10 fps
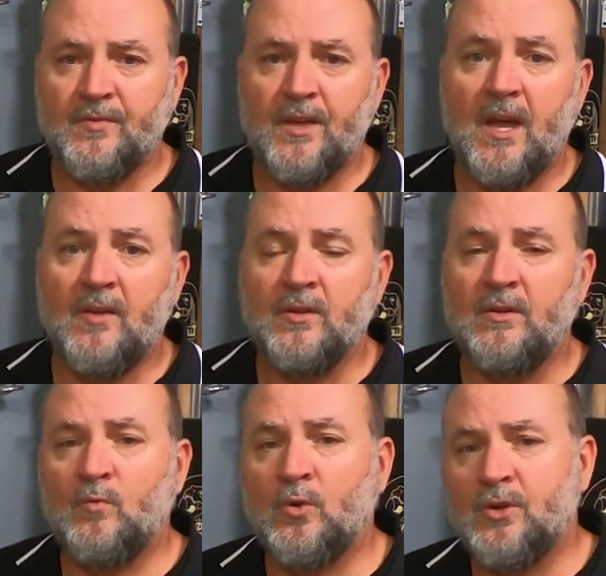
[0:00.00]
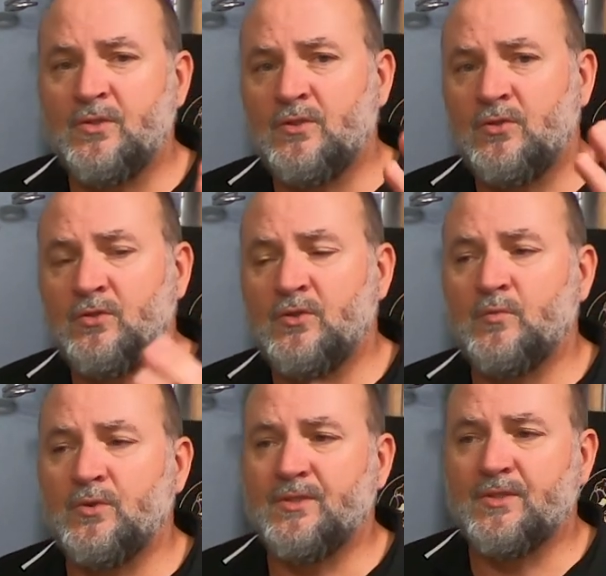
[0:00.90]
If you haven't, what I used to use
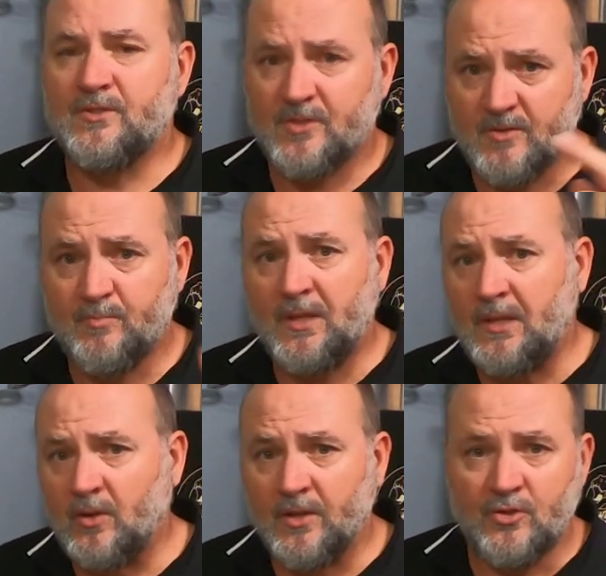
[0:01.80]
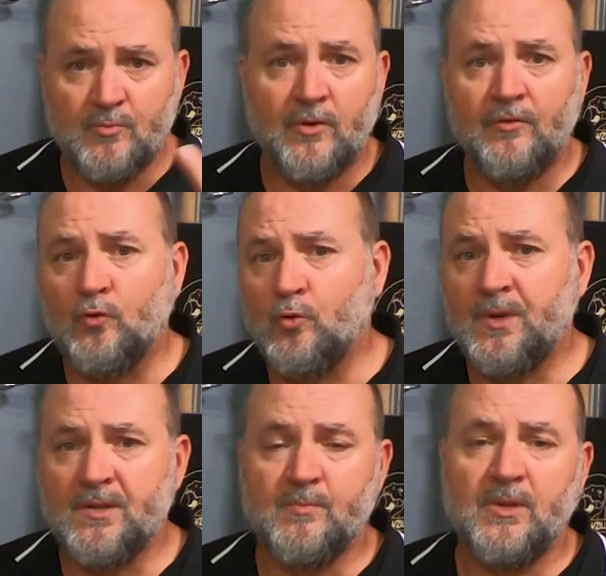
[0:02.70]
was just beer line, 2.4
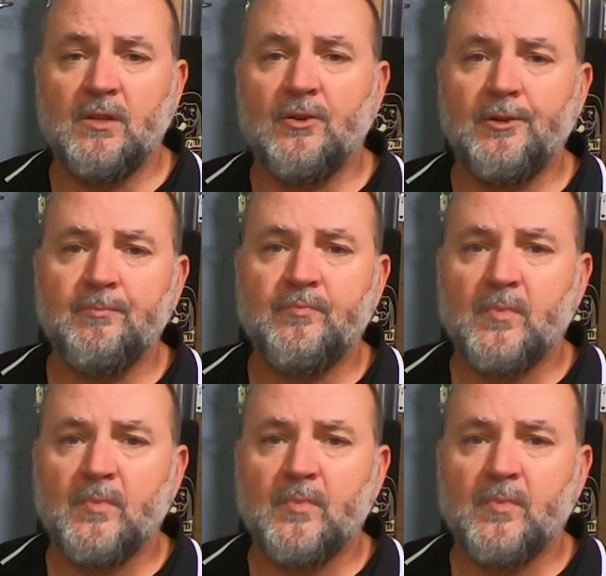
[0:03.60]
meters of beer line,